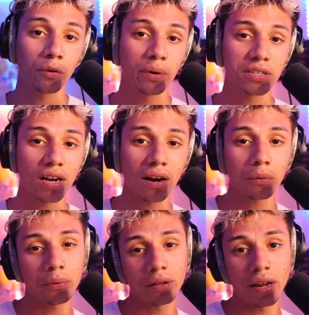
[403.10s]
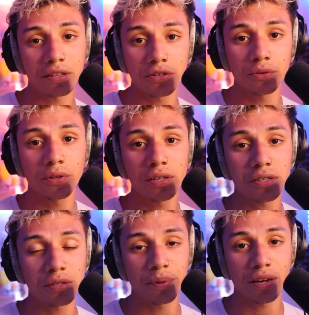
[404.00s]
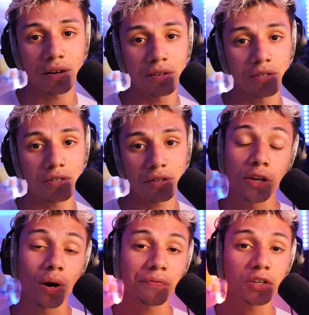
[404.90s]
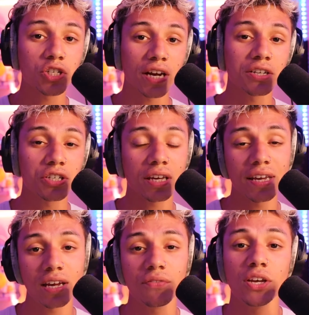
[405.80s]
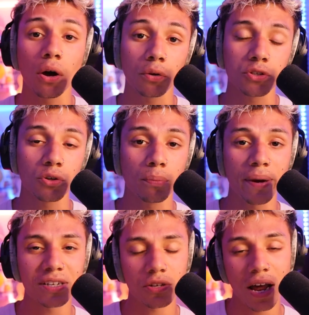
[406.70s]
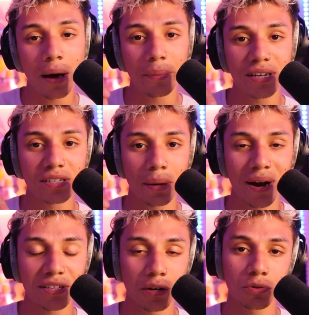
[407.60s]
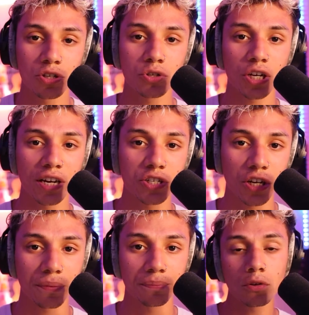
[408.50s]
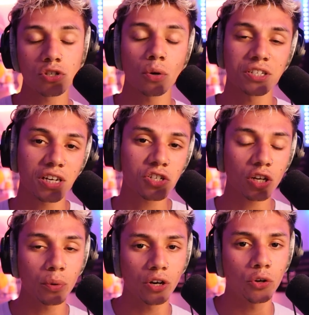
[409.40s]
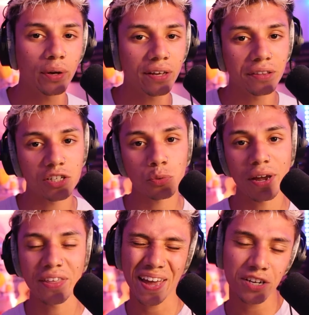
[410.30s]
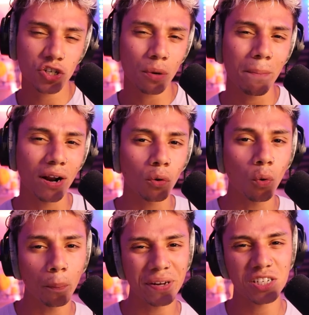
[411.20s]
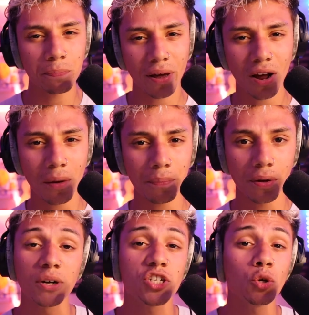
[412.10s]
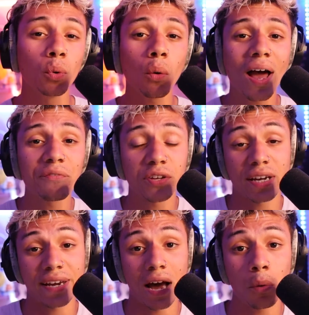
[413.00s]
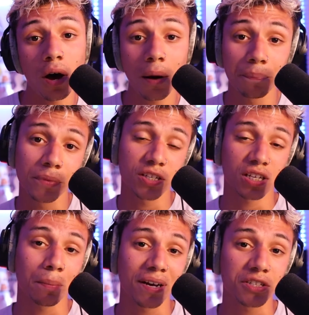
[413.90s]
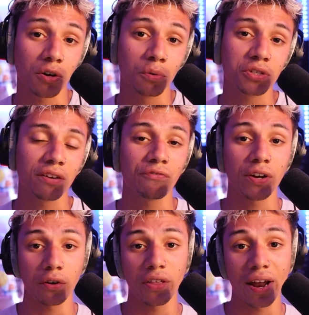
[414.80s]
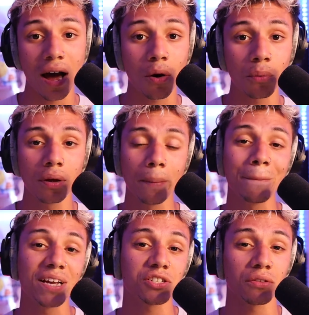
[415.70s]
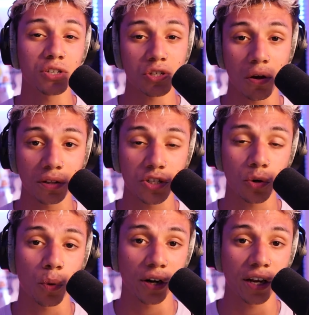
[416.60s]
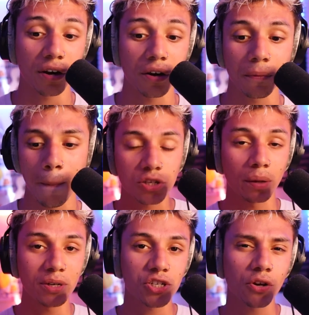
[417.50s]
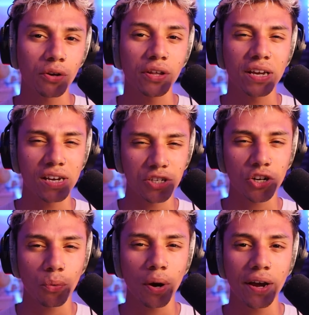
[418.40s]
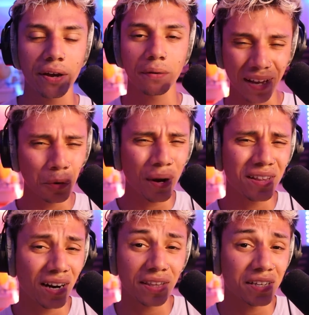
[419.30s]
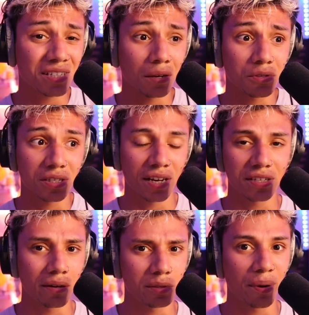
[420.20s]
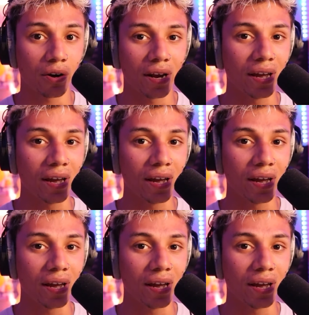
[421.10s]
the reason I don't really like to do this is because you have to change the key of the auto-tune based on how many semitones you change it. So essentially when you're doing it this way, the instrumental won't be sped up, but you will have to count up the semitones and figure that out based on the song that you're working on. So let me show you the easier way, and the way that I think sounds 10 times better